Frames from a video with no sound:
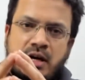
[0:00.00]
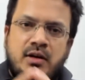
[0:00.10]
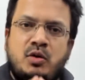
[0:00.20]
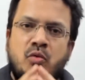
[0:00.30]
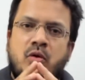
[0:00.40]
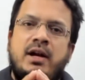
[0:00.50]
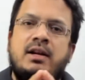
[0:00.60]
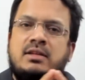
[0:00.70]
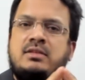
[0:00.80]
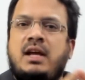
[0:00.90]
and two
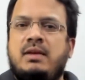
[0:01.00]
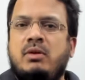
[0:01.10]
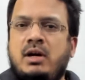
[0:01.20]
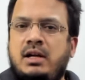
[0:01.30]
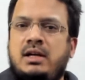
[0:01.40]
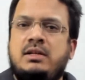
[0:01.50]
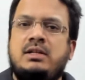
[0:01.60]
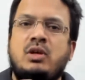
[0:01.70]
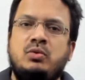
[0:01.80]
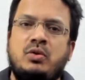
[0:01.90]
countries, Taiwan and
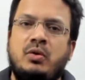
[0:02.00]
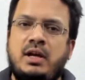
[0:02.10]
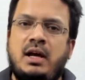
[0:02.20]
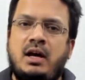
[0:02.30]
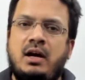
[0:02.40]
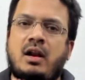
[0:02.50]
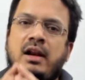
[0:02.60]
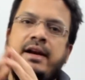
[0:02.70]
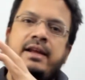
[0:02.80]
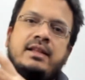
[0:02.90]
South Korea, are
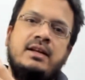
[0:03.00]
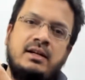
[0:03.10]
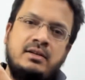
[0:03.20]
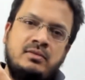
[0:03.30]
leading in that.